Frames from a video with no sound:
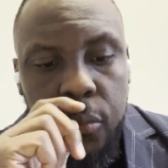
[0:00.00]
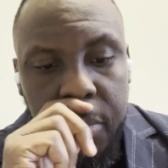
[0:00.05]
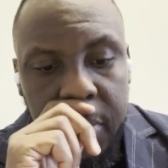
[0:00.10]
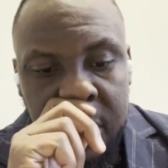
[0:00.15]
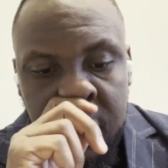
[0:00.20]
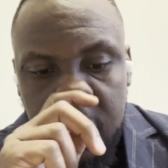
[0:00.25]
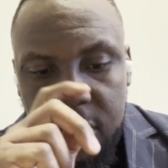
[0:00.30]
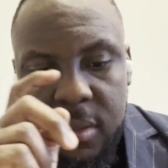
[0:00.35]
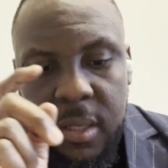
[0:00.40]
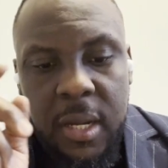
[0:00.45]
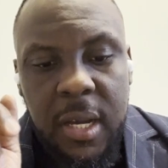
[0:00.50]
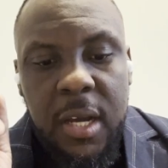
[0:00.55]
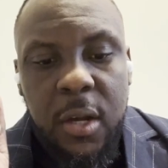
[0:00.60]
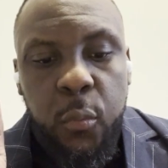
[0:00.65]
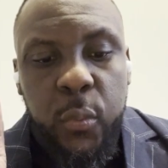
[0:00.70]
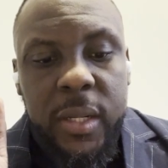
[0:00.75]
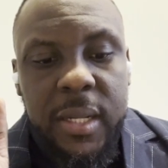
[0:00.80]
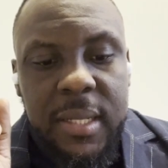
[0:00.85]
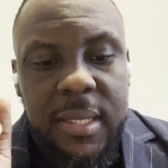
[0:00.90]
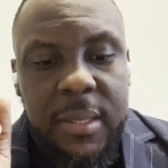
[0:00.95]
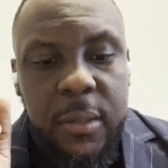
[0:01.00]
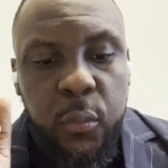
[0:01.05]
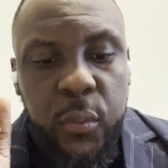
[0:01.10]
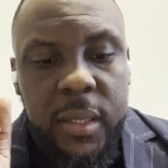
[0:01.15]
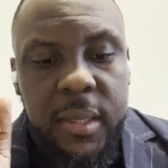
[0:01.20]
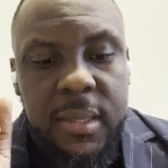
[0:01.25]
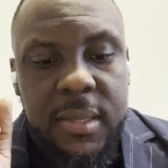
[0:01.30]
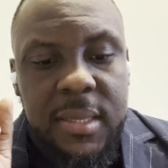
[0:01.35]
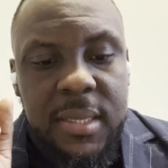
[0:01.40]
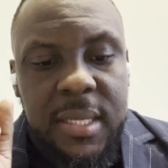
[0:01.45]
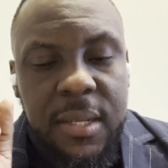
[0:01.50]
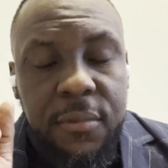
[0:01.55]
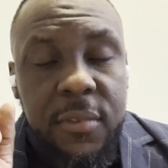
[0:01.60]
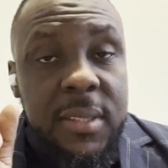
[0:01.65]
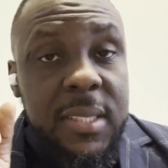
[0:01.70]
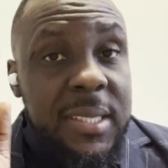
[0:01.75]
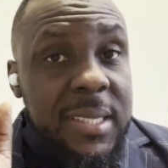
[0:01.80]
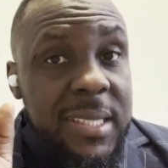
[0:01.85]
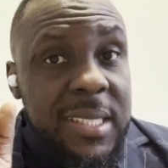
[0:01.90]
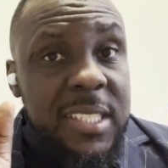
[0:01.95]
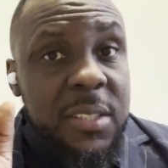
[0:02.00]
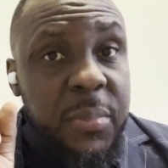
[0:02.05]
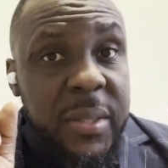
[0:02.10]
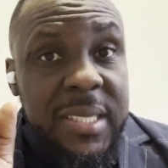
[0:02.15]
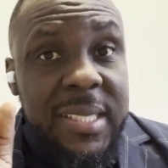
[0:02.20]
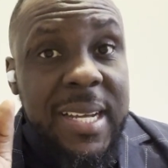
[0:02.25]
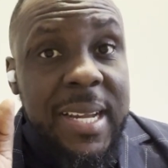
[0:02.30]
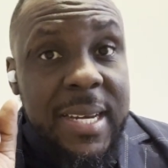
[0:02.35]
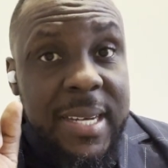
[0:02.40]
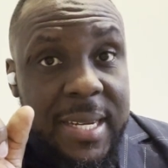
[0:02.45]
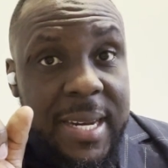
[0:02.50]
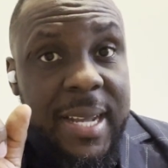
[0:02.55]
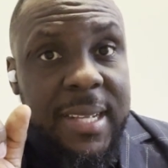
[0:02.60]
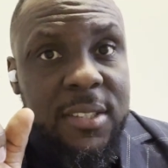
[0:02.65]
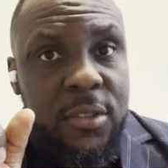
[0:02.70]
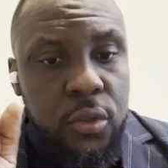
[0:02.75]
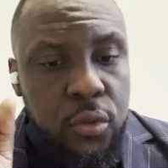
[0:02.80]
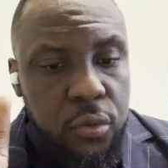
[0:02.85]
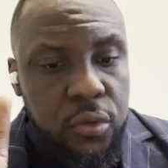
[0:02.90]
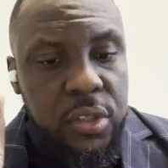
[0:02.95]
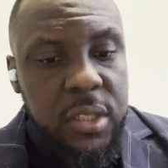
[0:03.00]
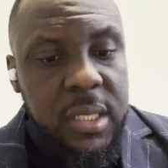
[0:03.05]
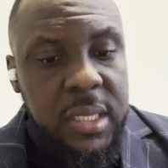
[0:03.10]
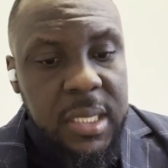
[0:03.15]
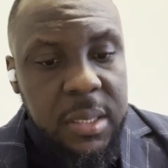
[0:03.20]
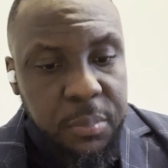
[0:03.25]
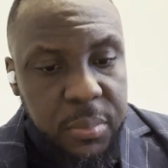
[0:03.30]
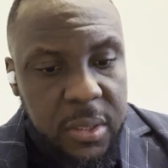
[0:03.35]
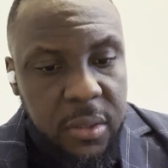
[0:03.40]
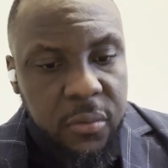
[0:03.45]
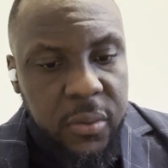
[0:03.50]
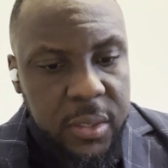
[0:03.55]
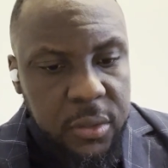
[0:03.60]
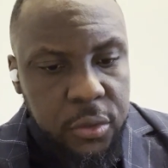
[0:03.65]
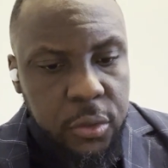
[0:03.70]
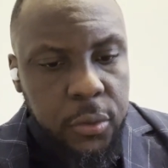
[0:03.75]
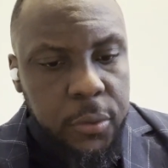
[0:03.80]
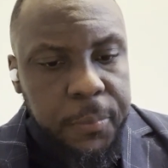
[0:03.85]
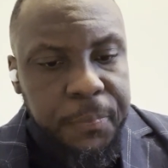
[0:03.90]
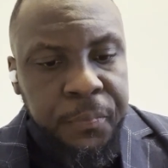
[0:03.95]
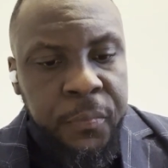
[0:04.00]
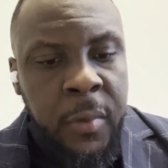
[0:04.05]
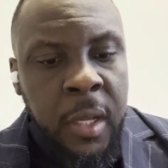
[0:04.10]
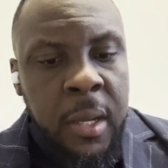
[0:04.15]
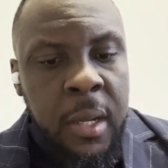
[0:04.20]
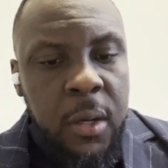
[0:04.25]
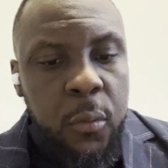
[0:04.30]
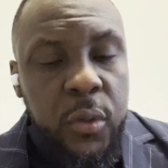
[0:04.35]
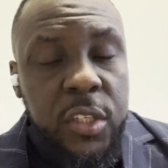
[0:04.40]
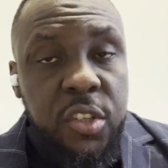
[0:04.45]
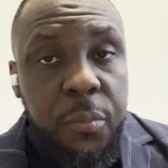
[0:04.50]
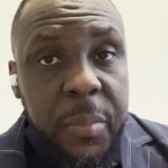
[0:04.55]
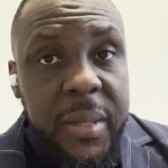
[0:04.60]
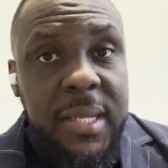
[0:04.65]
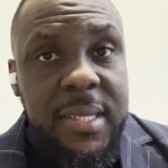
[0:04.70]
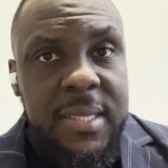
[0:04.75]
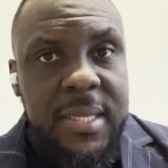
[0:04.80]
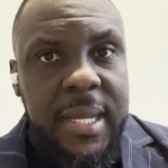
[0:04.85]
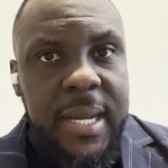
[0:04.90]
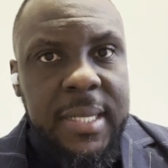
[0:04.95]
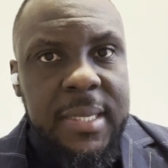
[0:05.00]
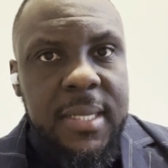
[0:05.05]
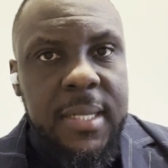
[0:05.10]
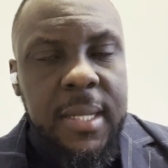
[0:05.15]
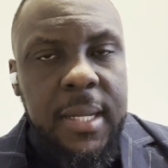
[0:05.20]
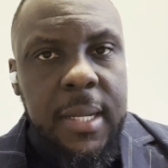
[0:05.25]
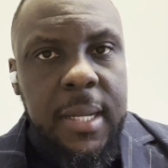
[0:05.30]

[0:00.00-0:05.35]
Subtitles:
because with a 76% debt to GDP ratio, which means that